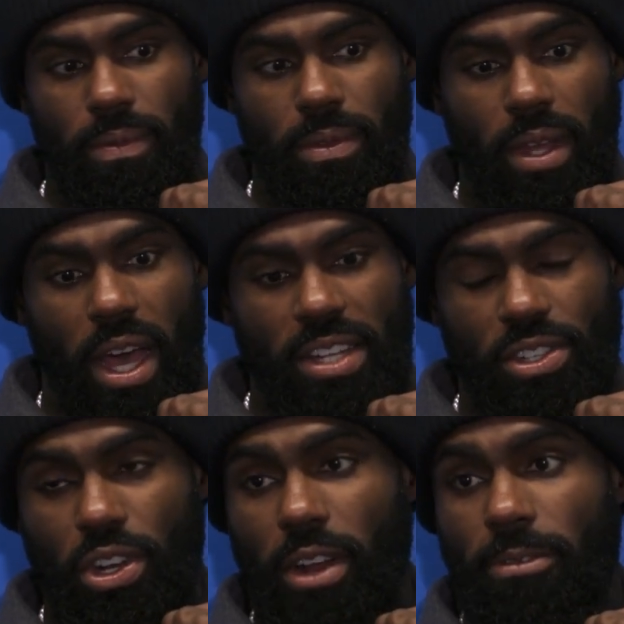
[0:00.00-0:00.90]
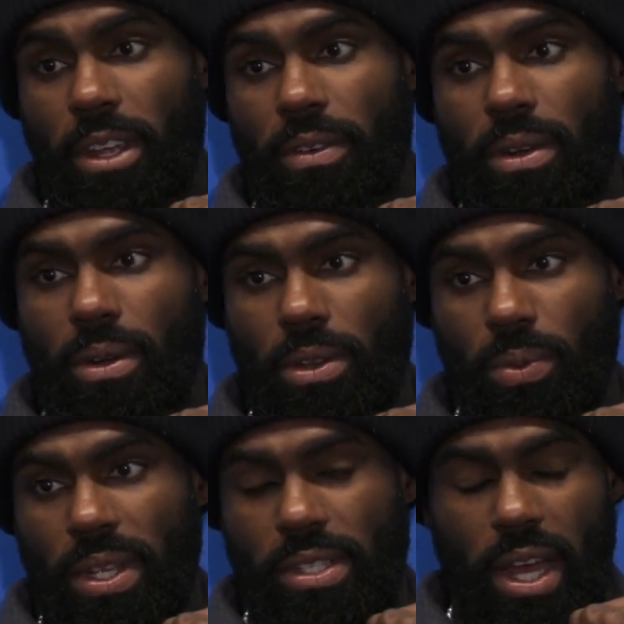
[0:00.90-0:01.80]
the odds are in our favor on the
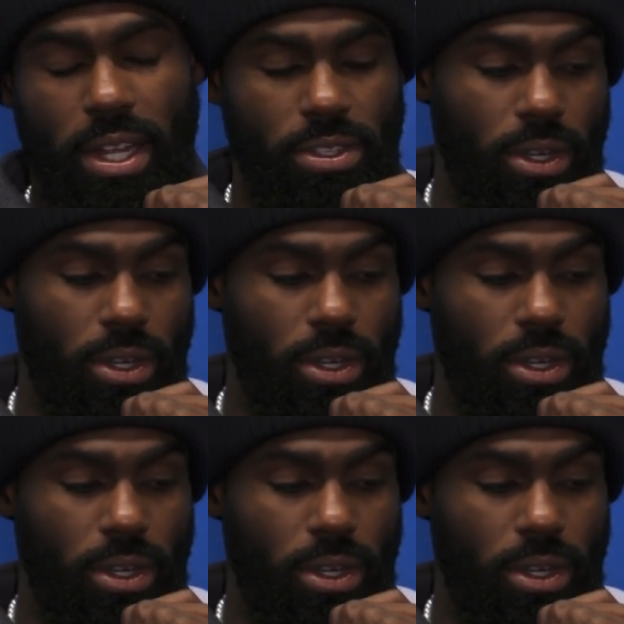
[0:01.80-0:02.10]
weak side.